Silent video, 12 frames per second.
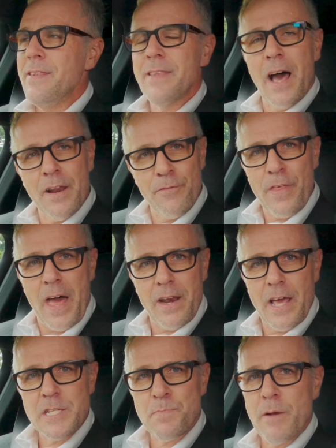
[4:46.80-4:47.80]
None of that
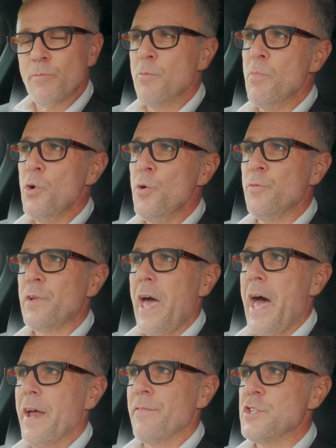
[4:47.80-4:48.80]
has been removed
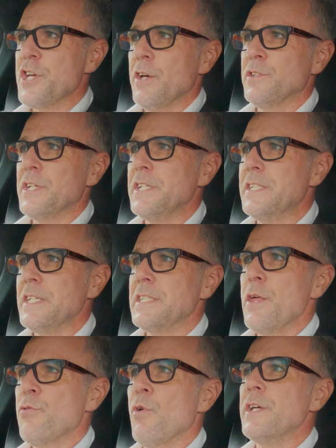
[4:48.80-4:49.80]
out of the
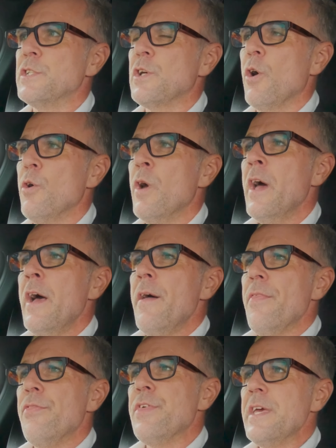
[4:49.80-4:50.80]
GLC63. So
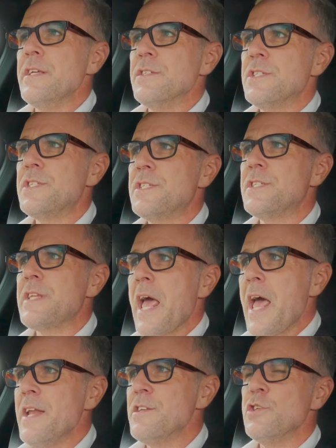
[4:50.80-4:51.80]
the
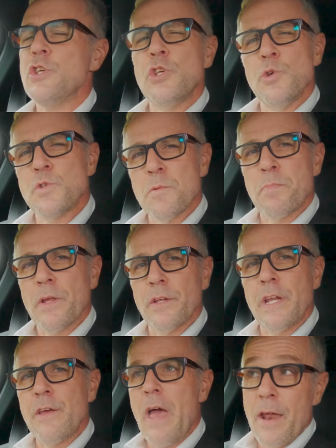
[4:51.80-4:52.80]
standard
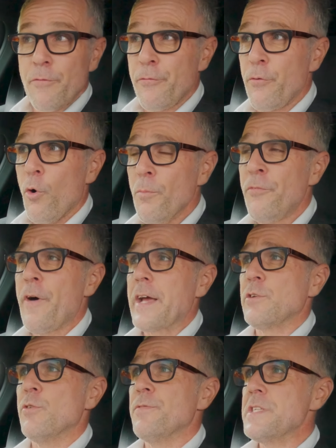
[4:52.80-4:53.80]
usability and form
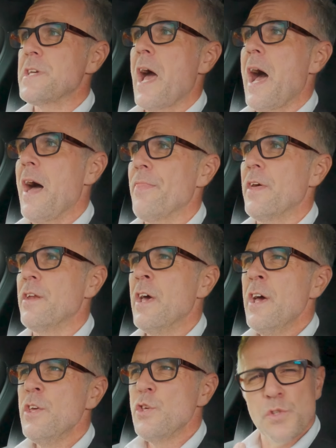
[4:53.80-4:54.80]
factor of this car that
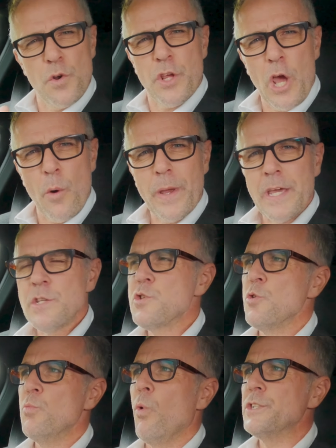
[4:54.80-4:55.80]
you're sort of going
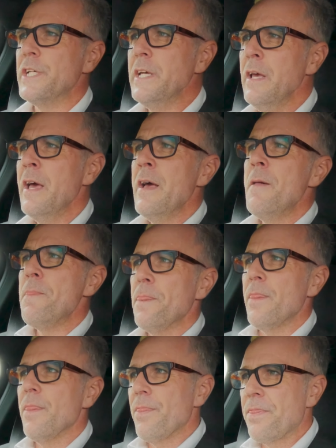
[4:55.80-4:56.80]
into wanting,
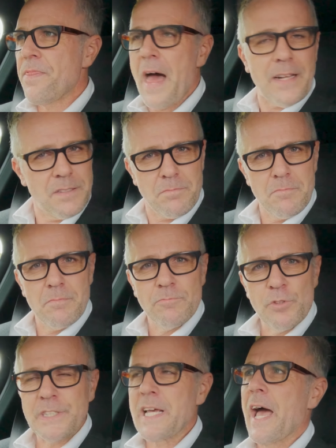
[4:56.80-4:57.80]
that
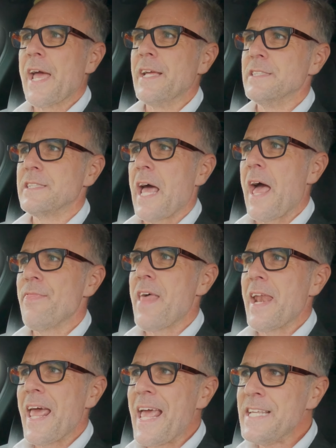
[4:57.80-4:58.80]
retains, and
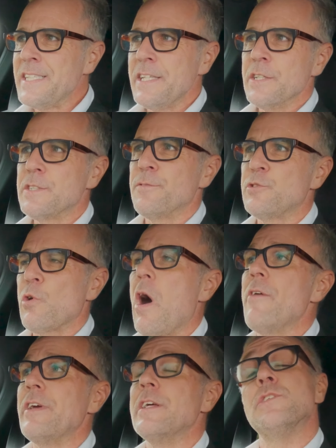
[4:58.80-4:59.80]
that easiness of
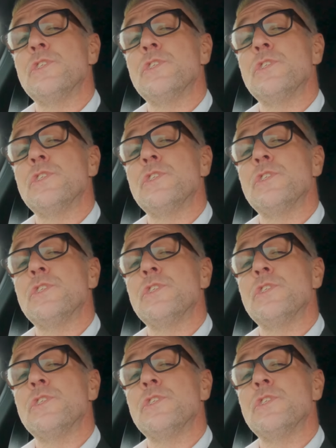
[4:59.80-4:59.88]
driving